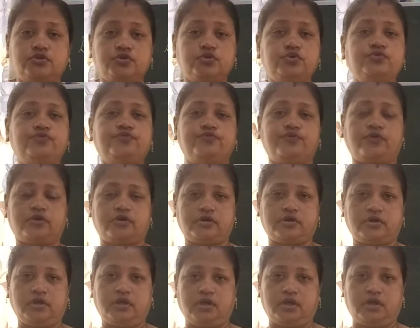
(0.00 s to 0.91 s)
good
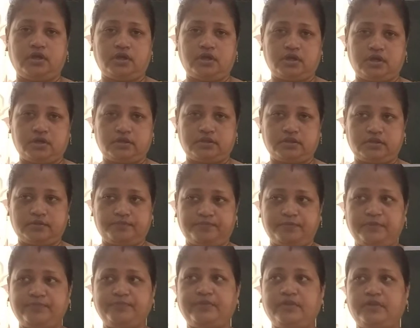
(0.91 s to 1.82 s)
for the
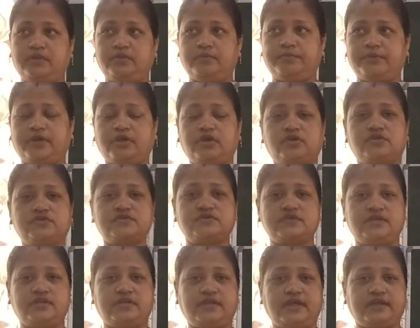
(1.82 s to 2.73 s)
people, because
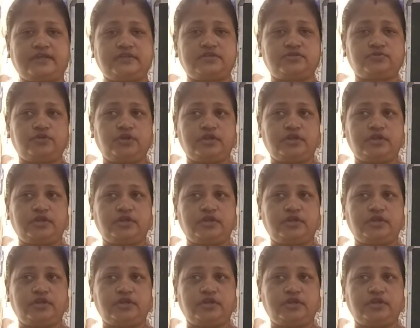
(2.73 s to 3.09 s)
that